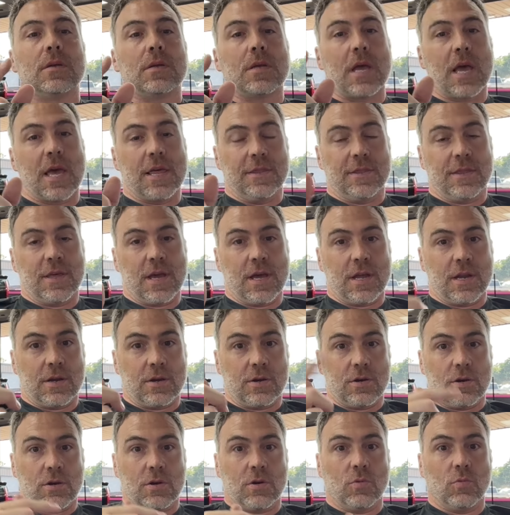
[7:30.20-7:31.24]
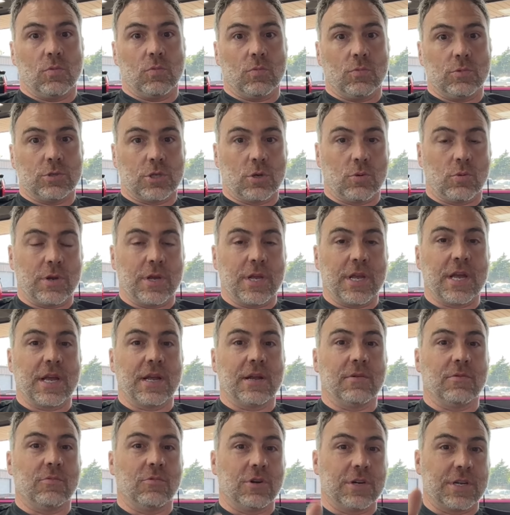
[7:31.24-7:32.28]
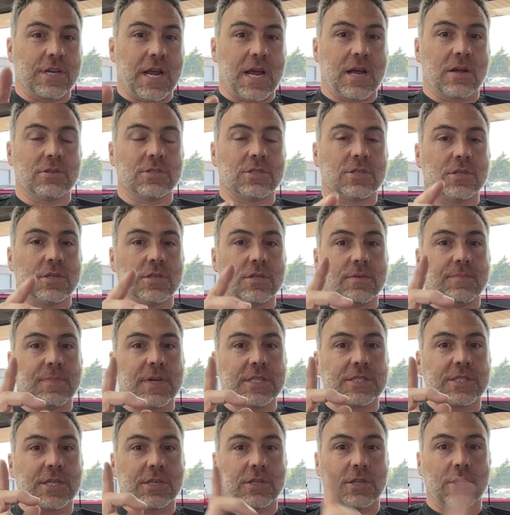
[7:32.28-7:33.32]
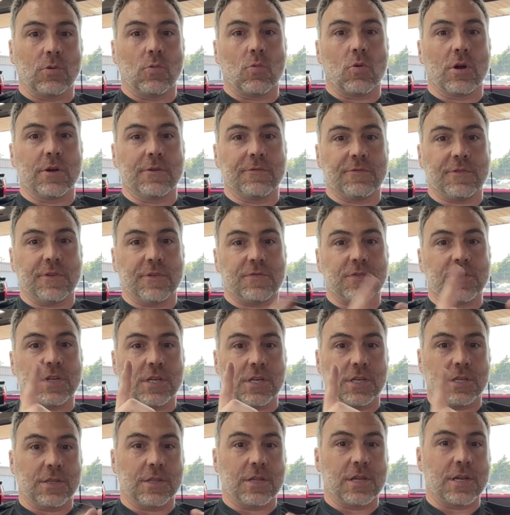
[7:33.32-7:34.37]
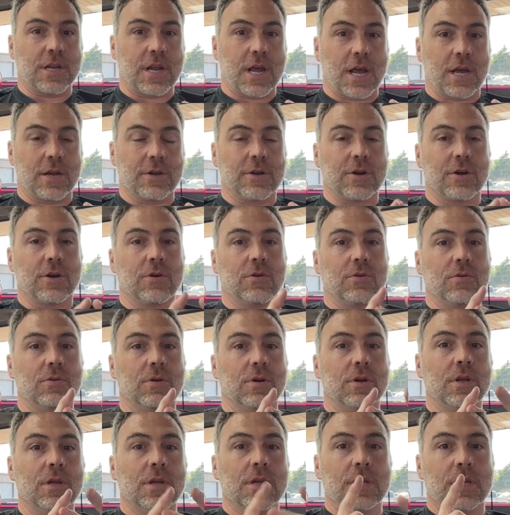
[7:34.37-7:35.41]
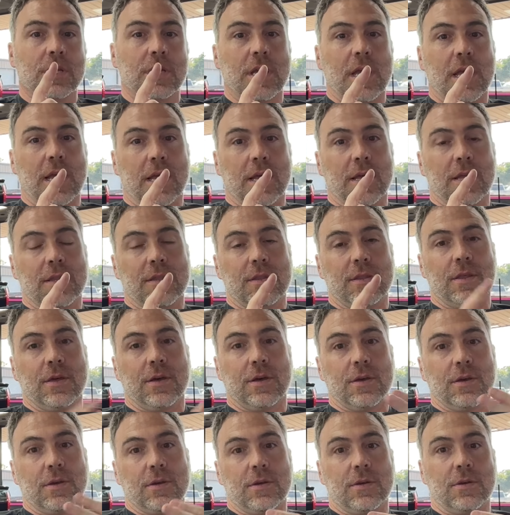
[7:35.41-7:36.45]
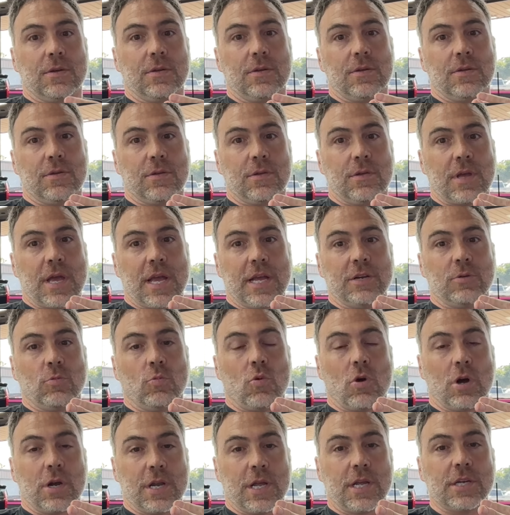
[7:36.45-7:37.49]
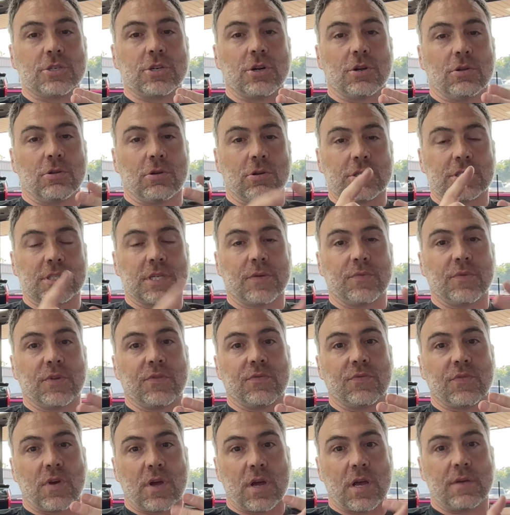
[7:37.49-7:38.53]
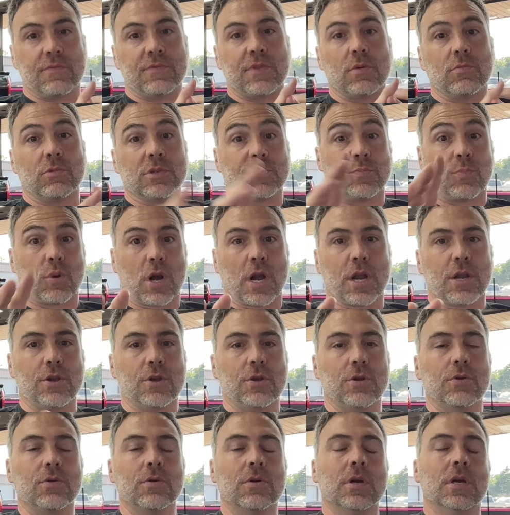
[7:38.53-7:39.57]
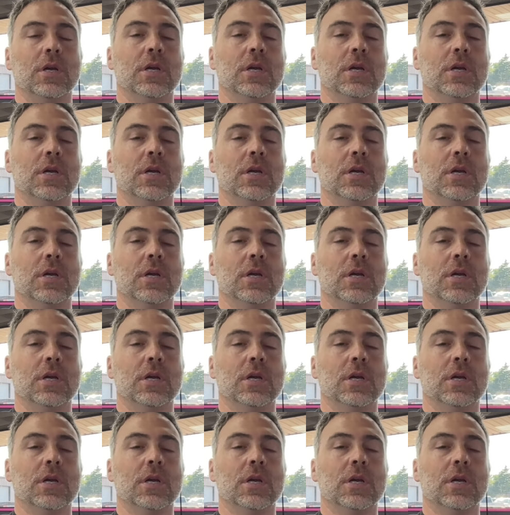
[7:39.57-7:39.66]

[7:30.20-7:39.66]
And then so we're down to basically 115, the Nano, and the 1 HLR 75 that was brand new.